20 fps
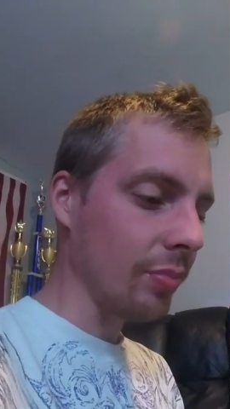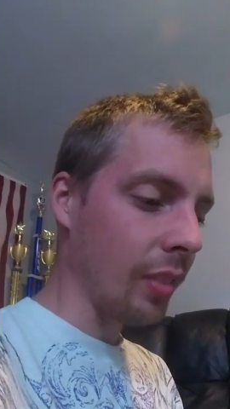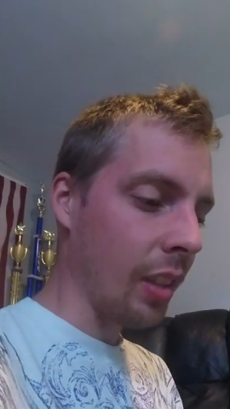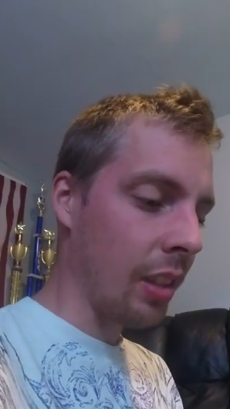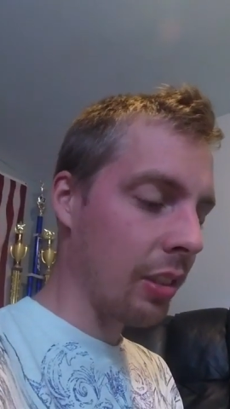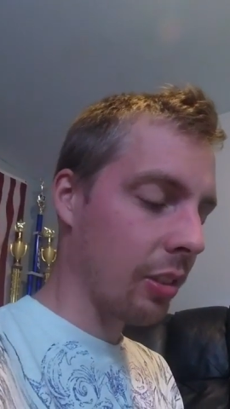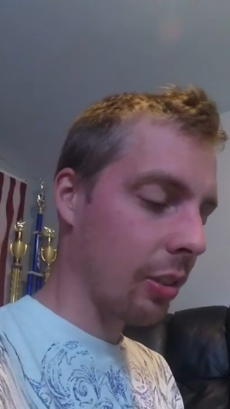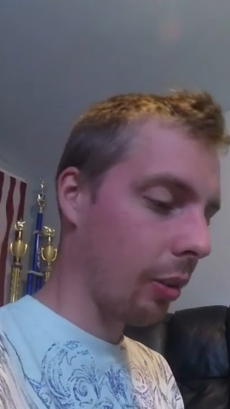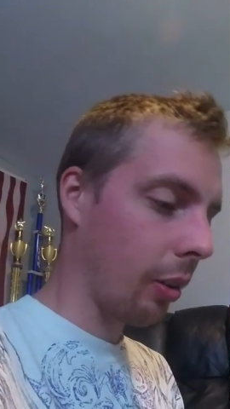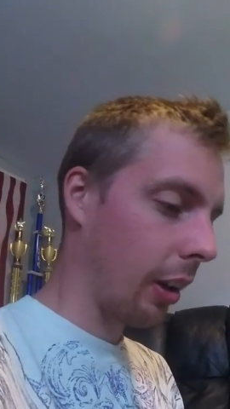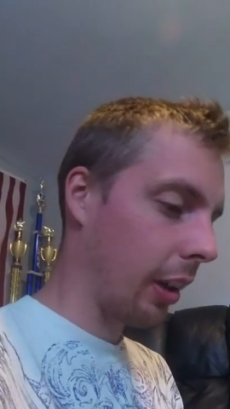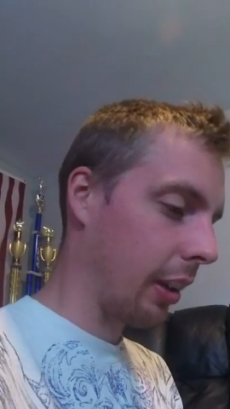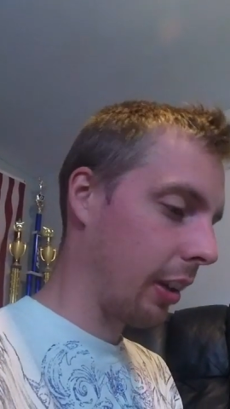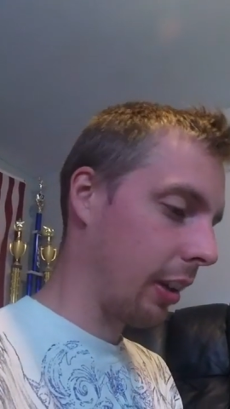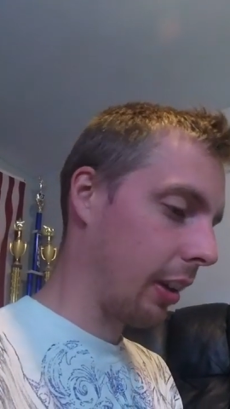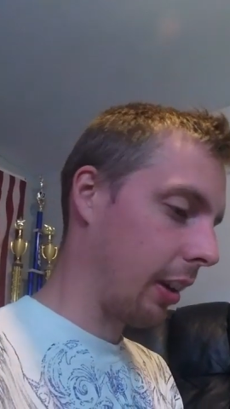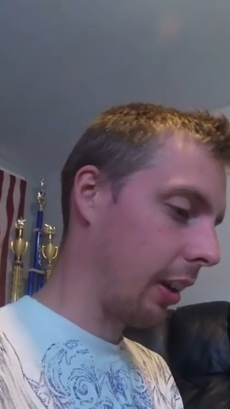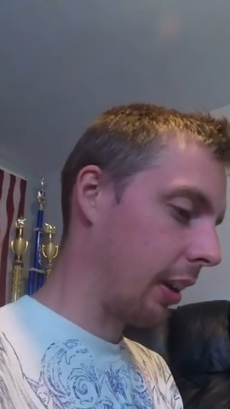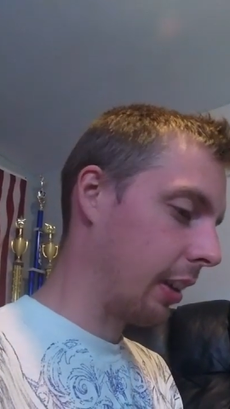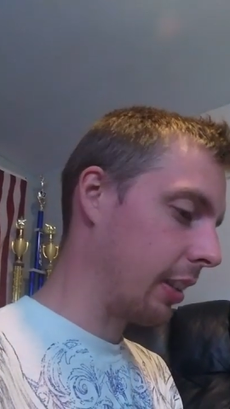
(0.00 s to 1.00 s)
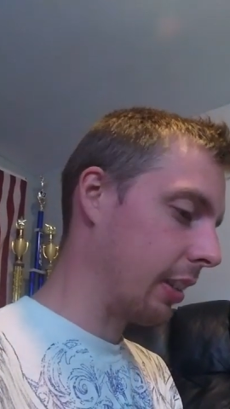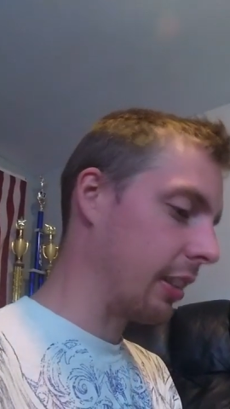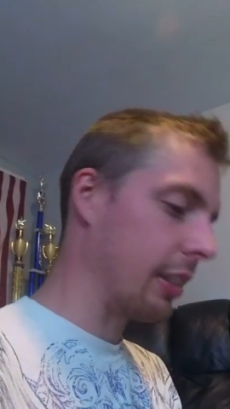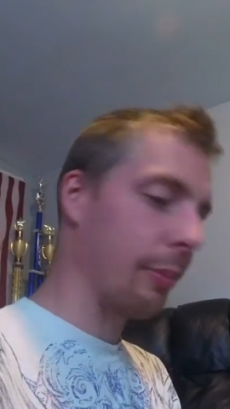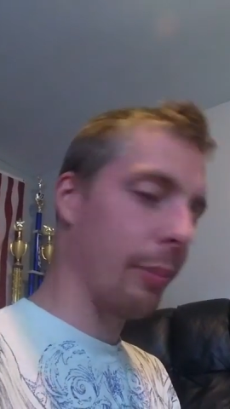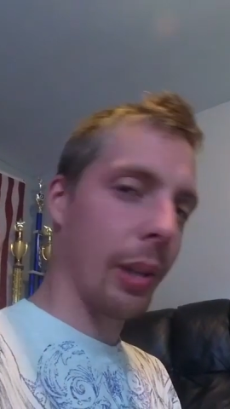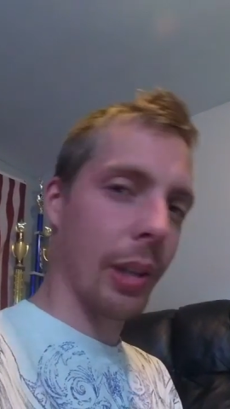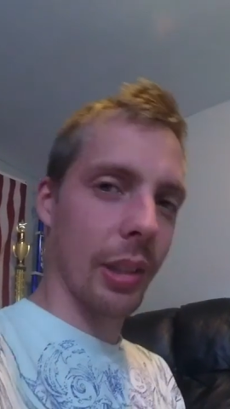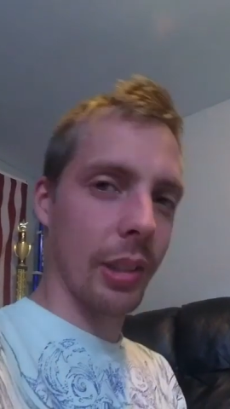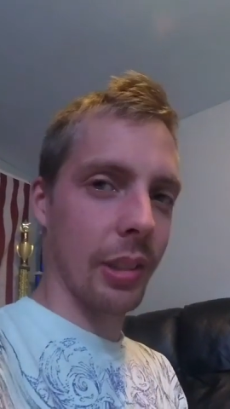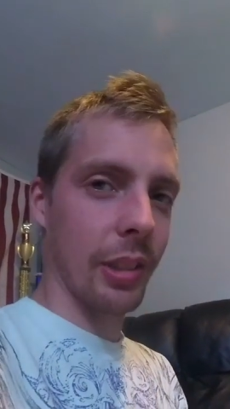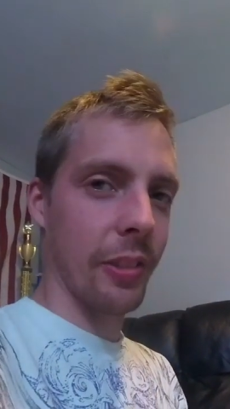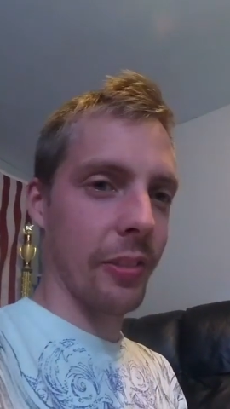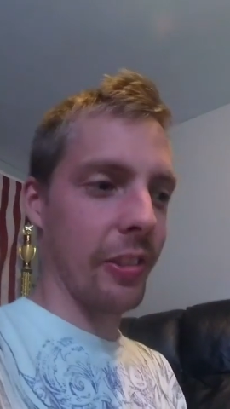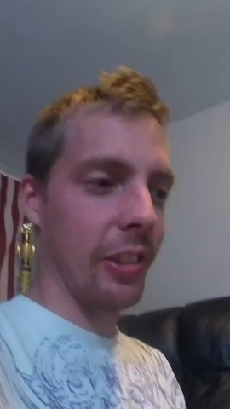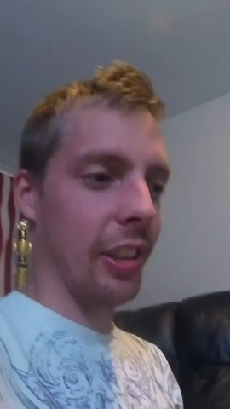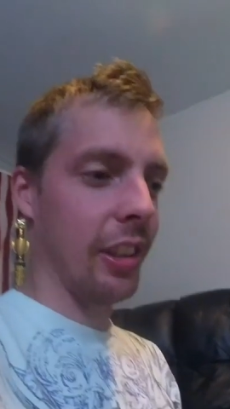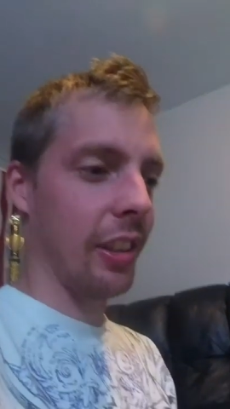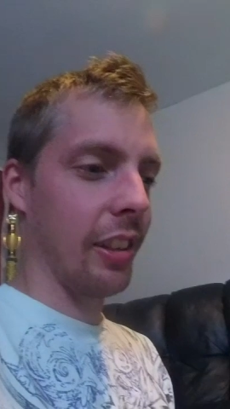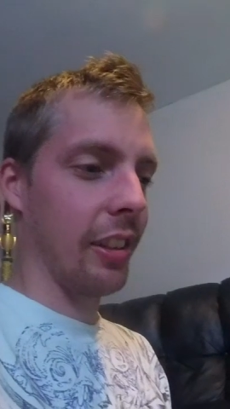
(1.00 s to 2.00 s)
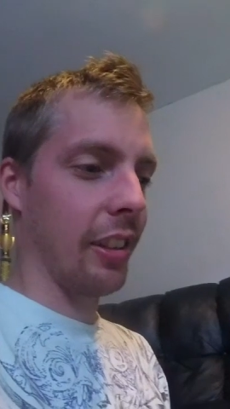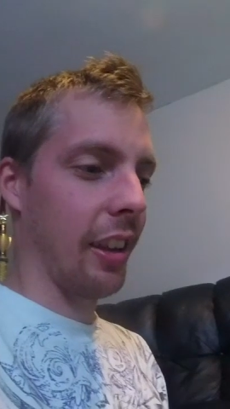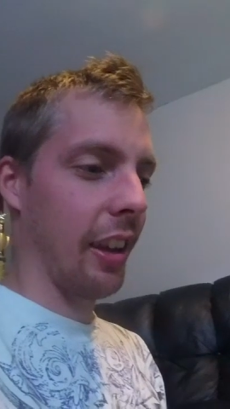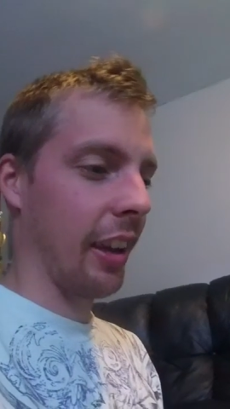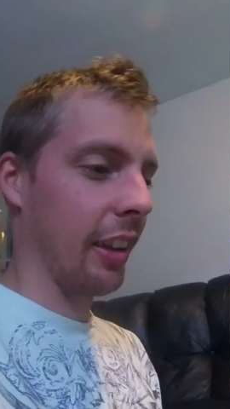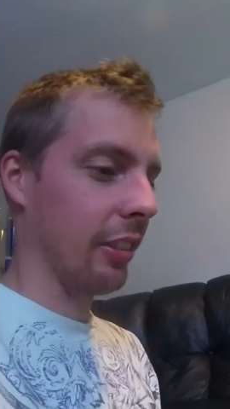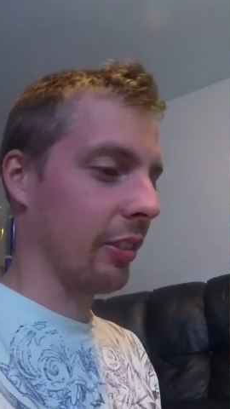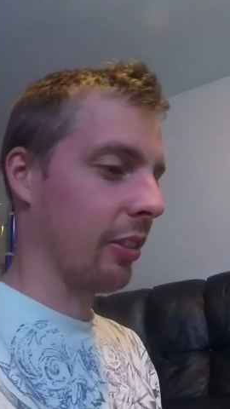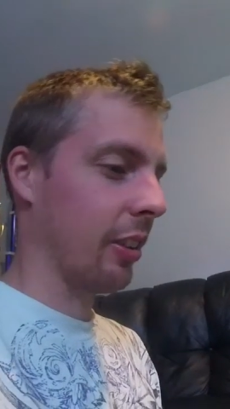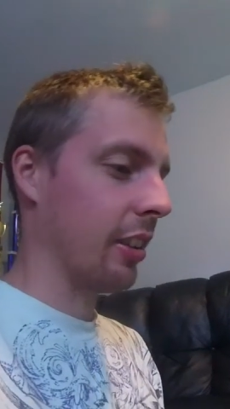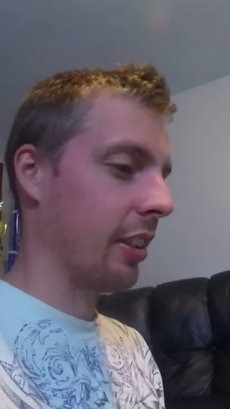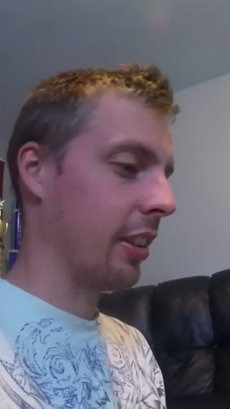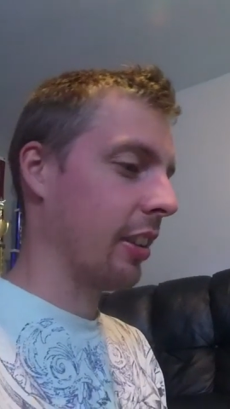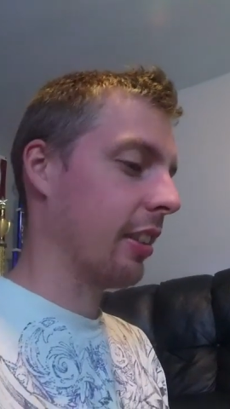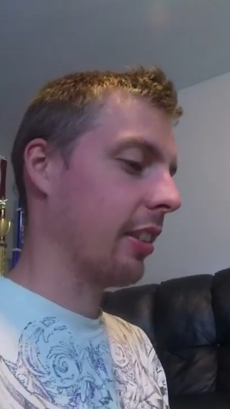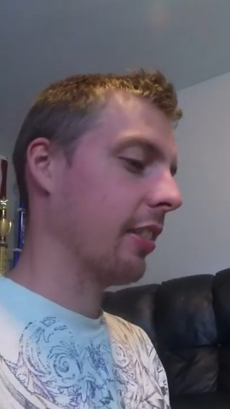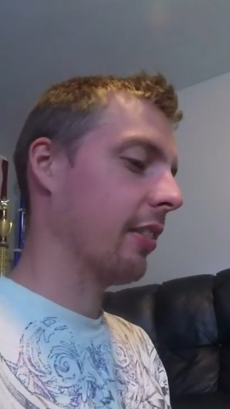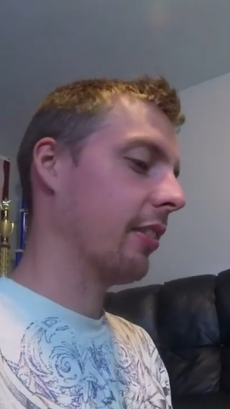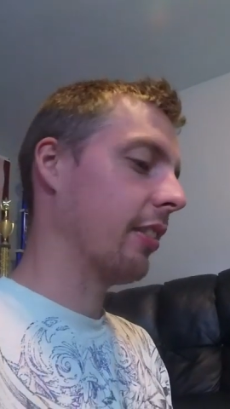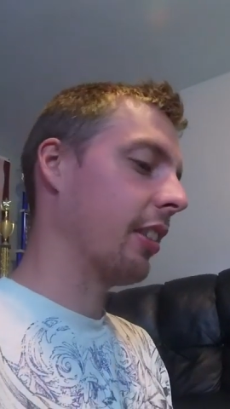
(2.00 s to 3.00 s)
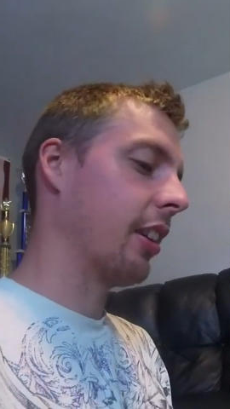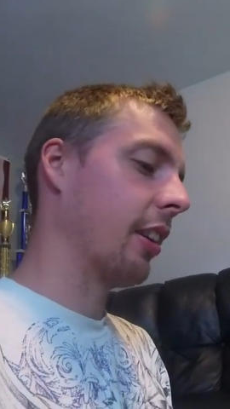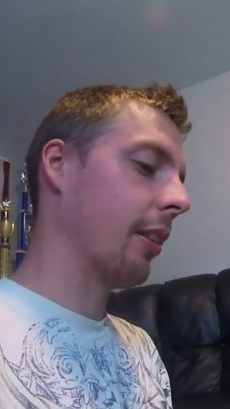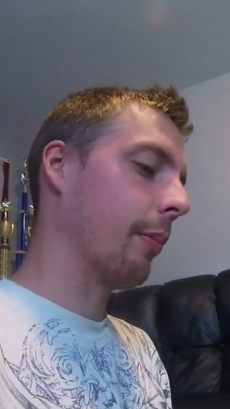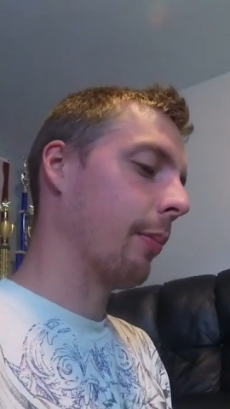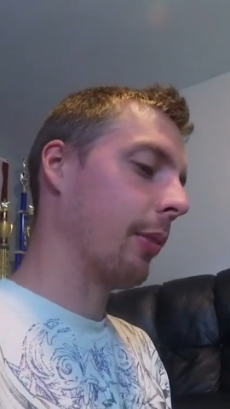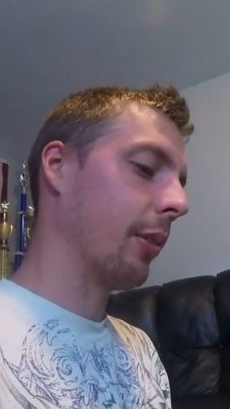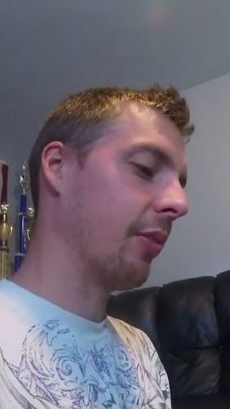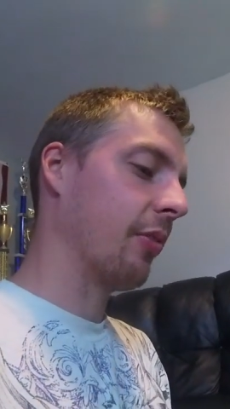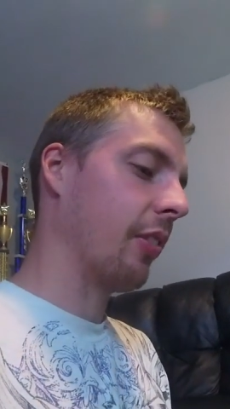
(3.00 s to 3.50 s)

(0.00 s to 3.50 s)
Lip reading: so I emailed them, and I tried to get them